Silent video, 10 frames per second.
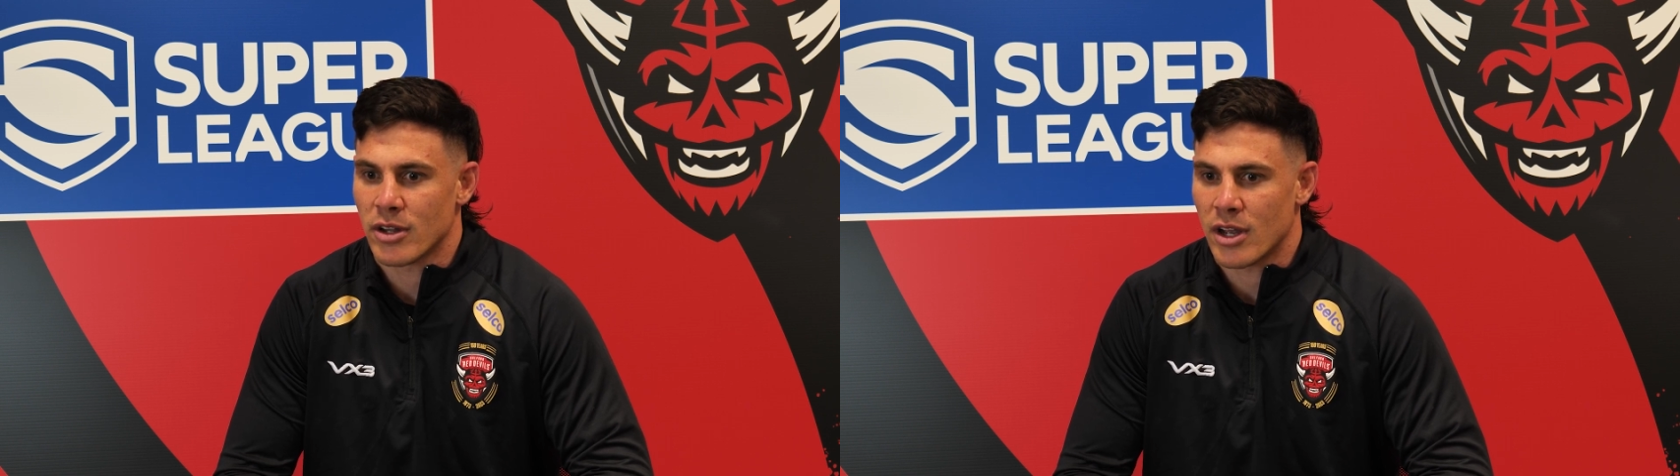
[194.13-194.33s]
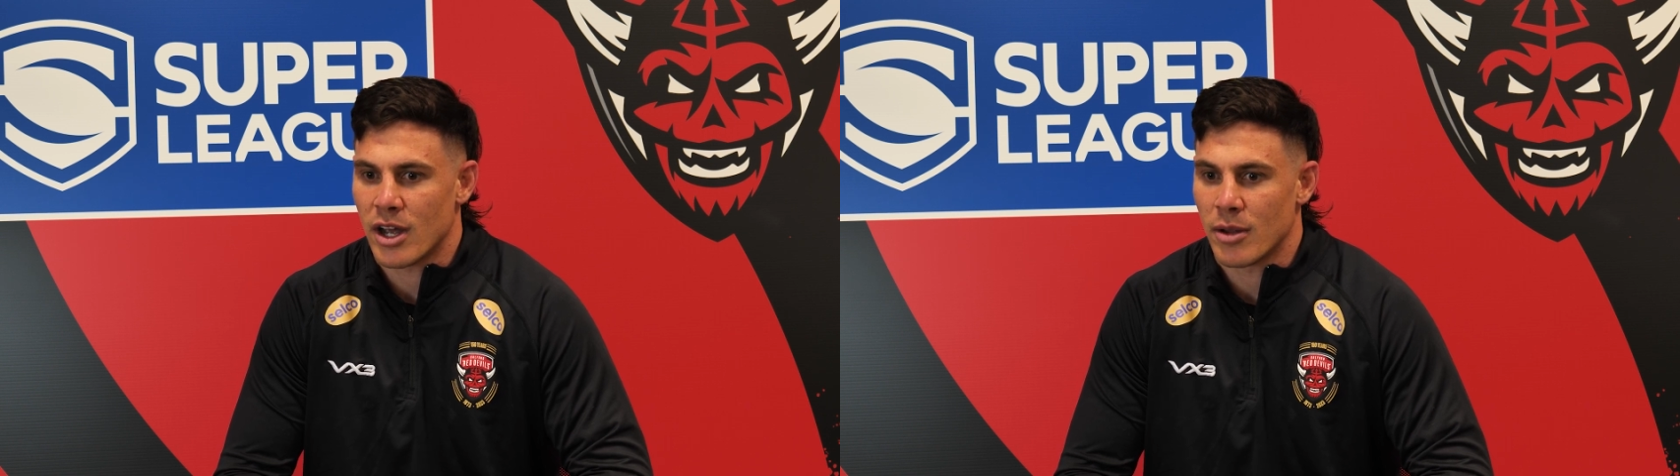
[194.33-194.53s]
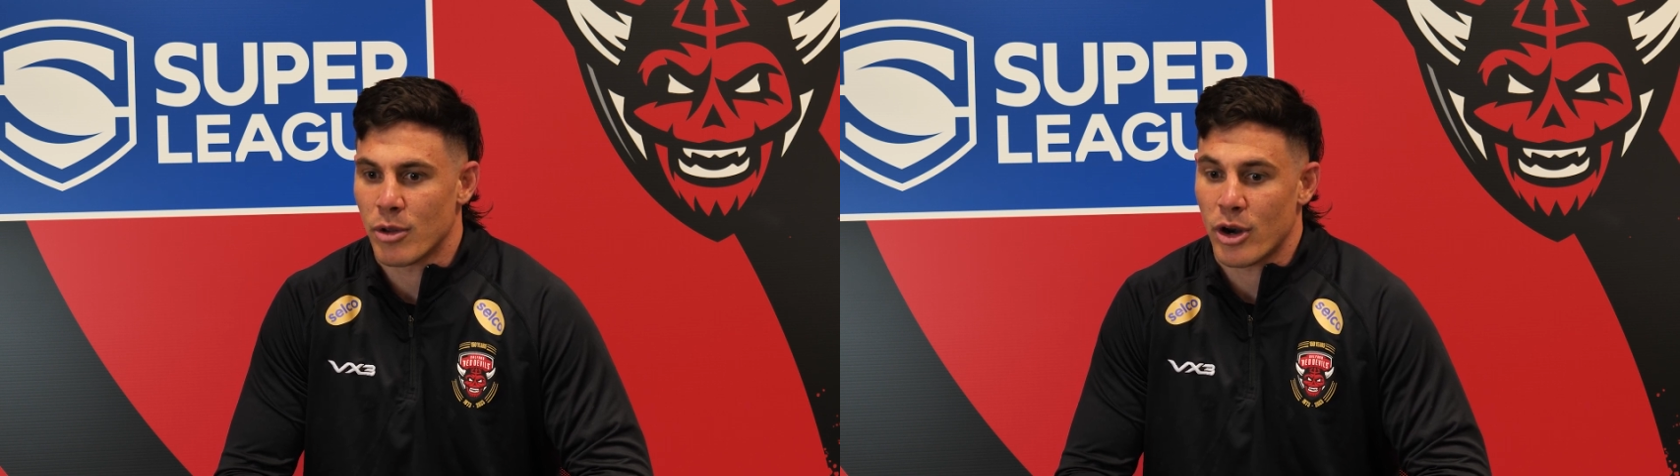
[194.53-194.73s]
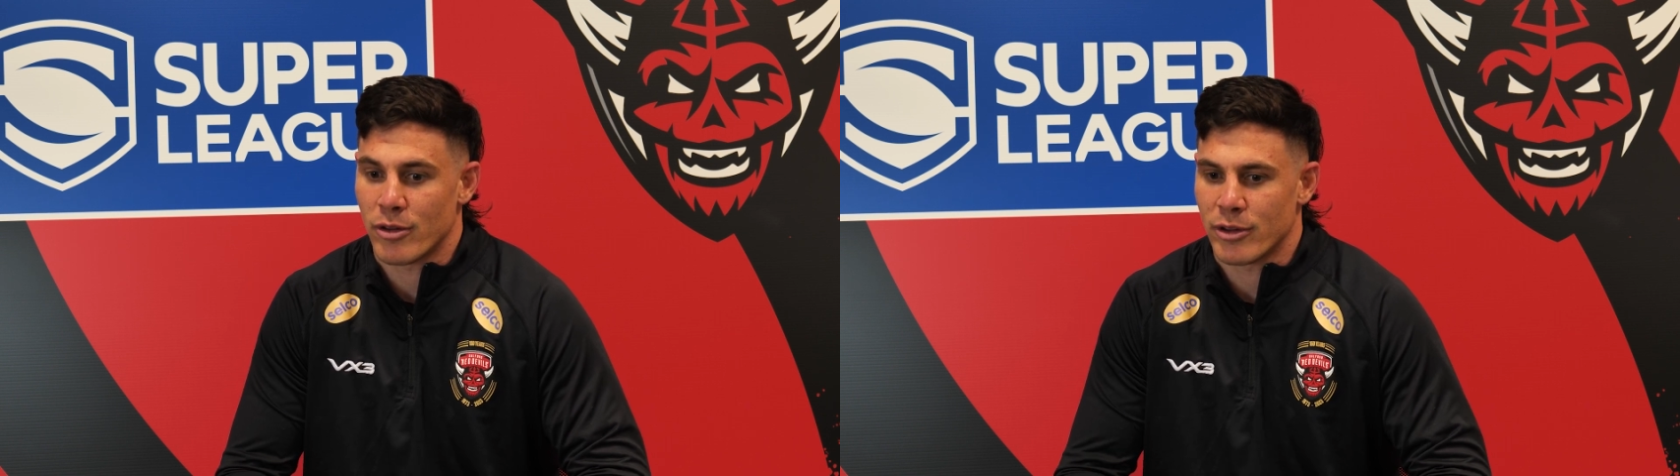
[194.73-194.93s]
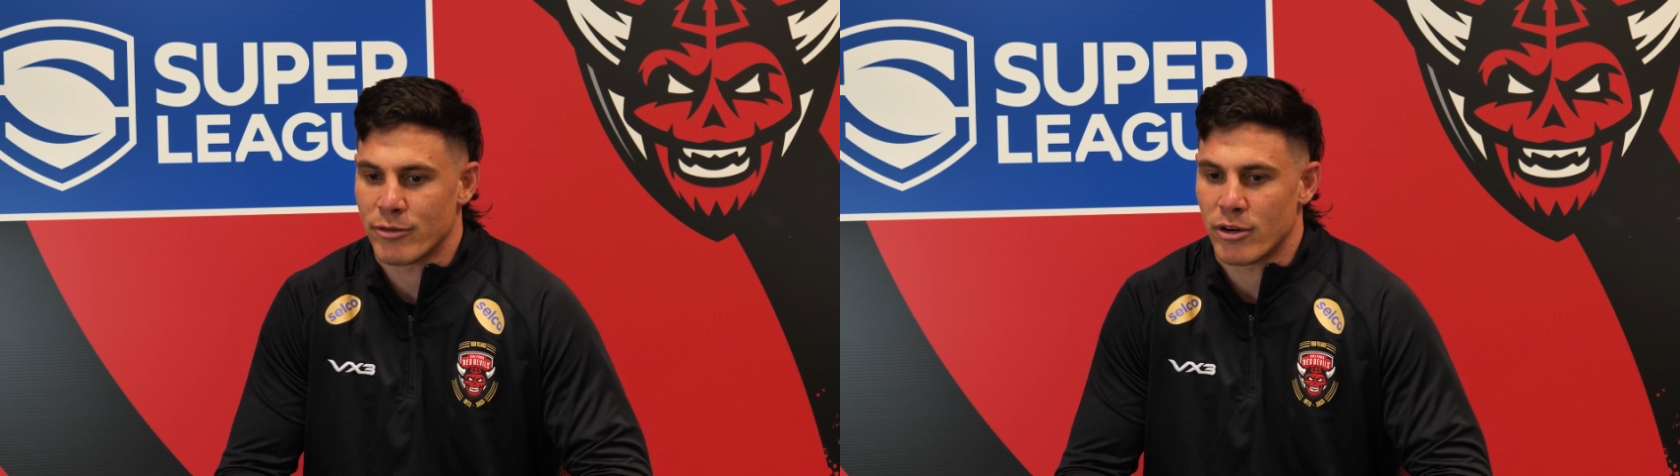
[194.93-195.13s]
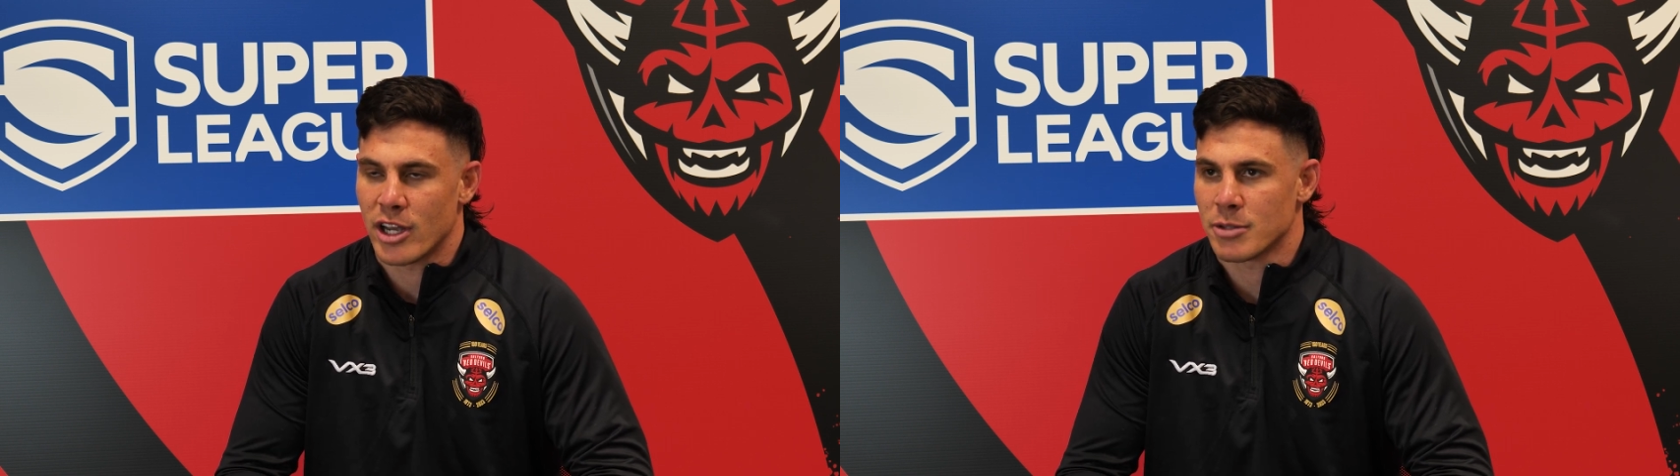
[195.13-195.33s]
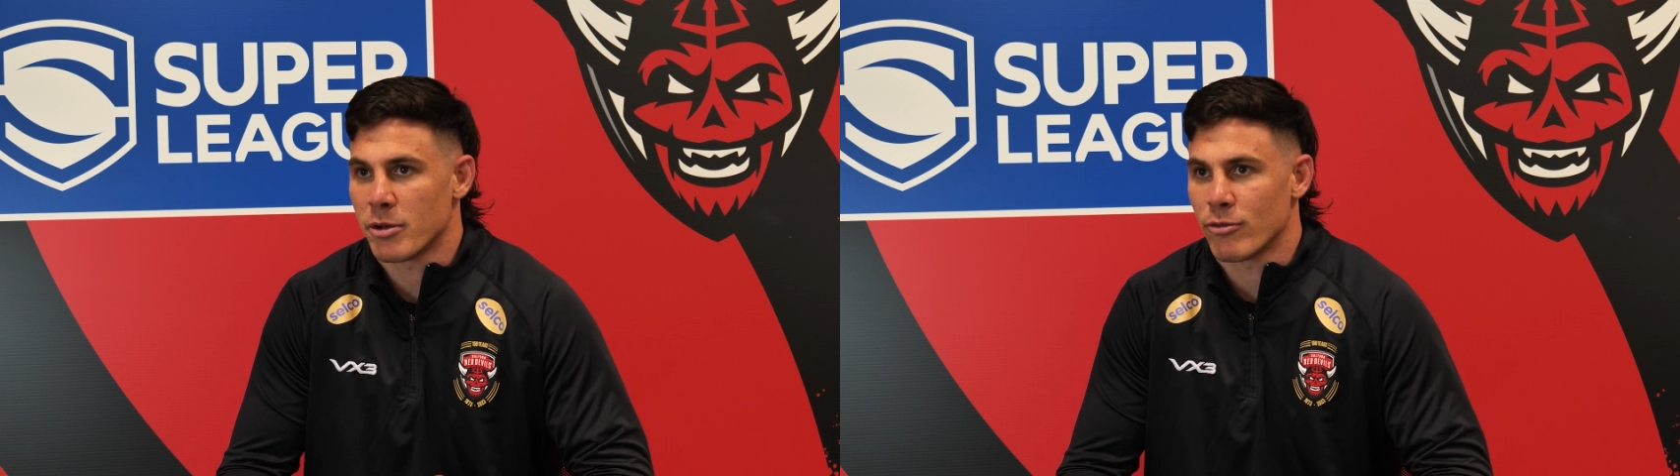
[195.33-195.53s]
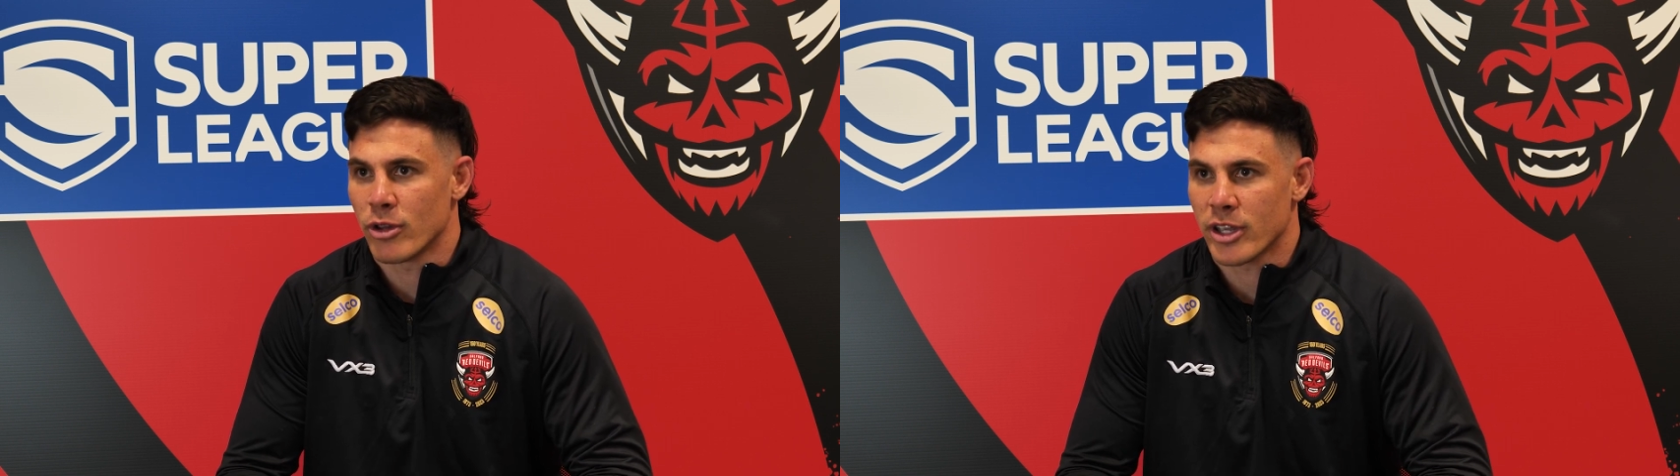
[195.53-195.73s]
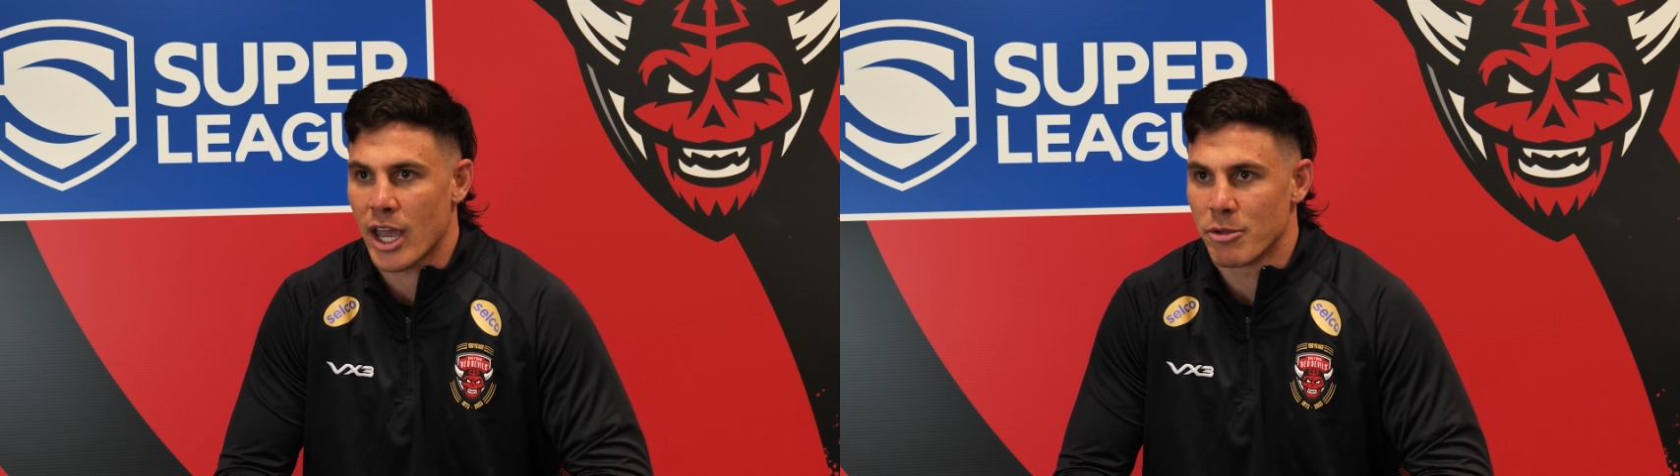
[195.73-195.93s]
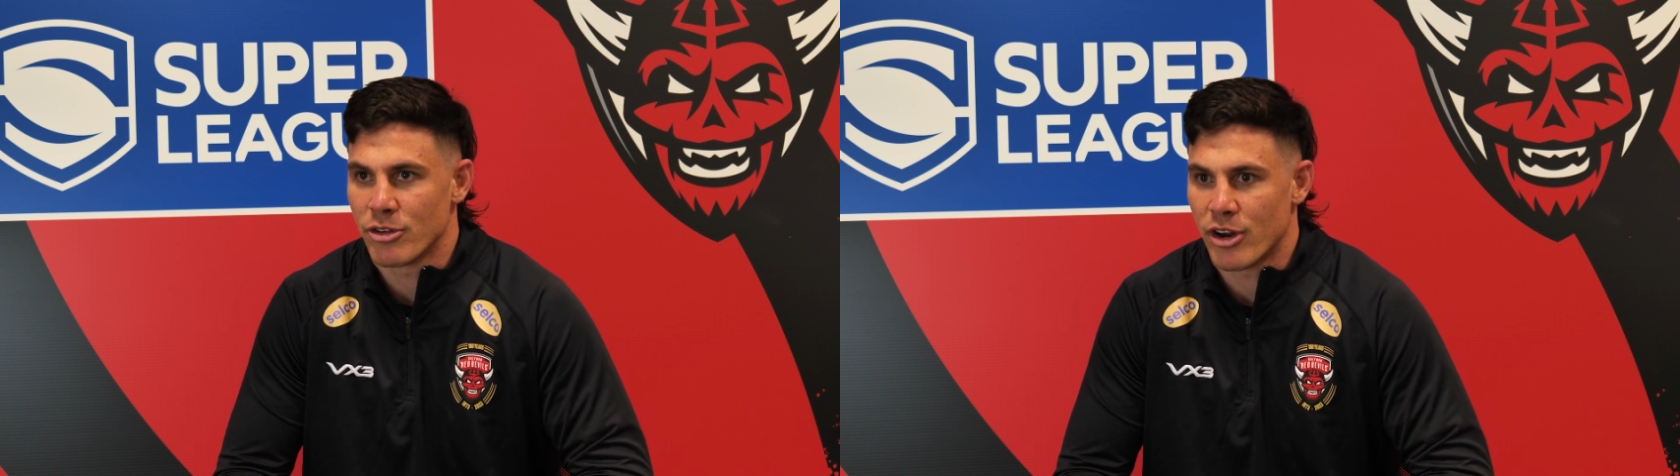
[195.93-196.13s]
not only for us but for the
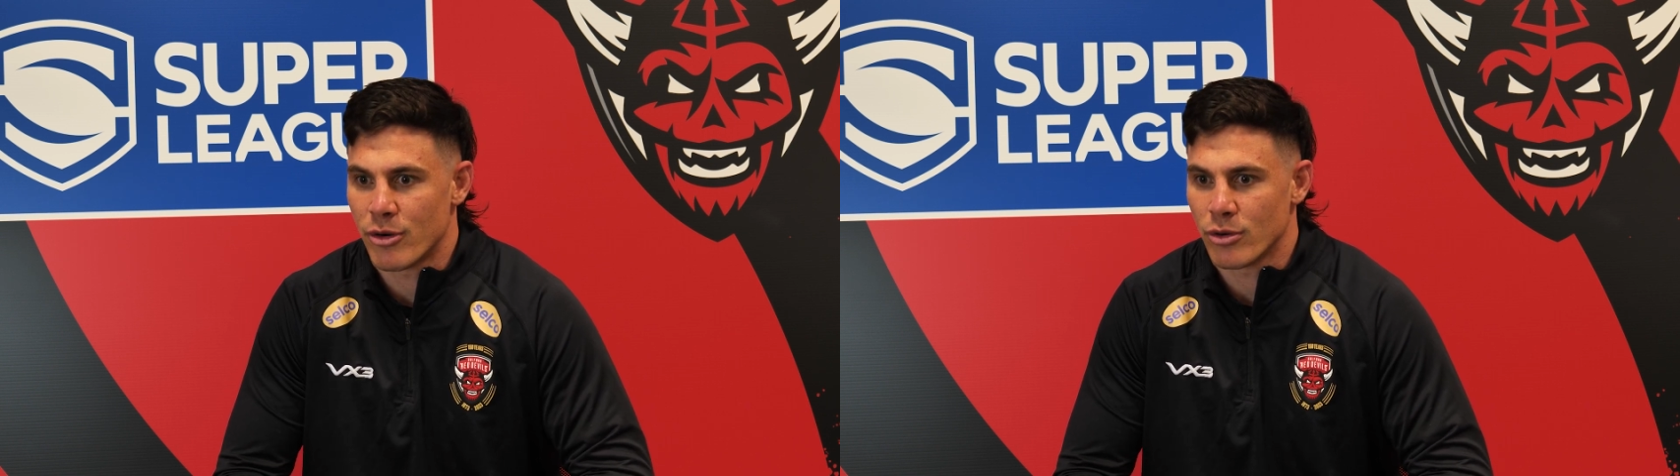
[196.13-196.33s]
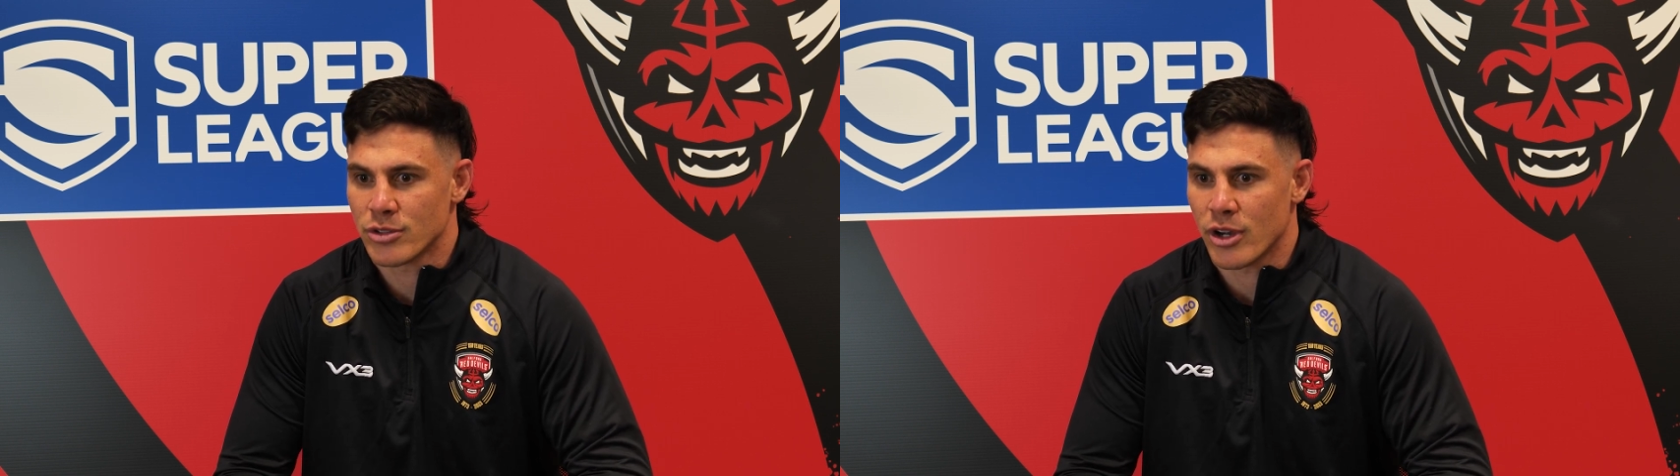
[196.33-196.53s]
game in general.